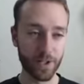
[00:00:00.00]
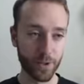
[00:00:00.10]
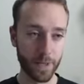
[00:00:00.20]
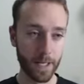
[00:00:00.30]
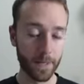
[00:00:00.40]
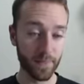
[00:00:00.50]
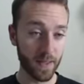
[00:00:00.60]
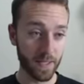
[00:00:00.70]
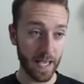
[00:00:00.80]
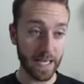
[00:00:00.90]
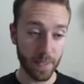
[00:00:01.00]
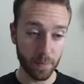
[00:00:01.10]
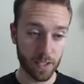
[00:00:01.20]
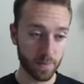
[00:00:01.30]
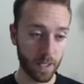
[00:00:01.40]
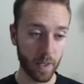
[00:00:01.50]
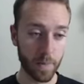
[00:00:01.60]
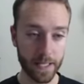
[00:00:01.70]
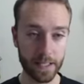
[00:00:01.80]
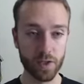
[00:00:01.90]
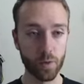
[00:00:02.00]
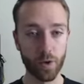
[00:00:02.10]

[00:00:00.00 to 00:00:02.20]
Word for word: your um, 80 plus player pick that's going